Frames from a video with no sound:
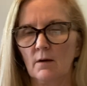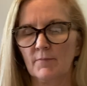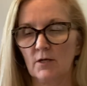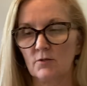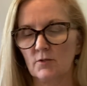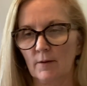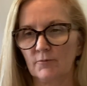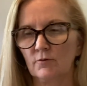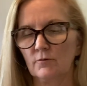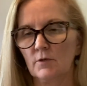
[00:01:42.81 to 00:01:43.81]
because
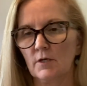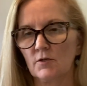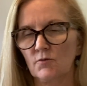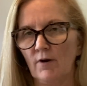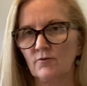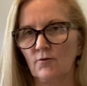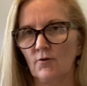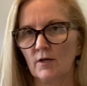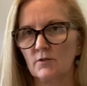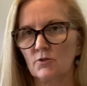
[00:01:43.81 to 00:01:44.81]
Neptune is retrograde.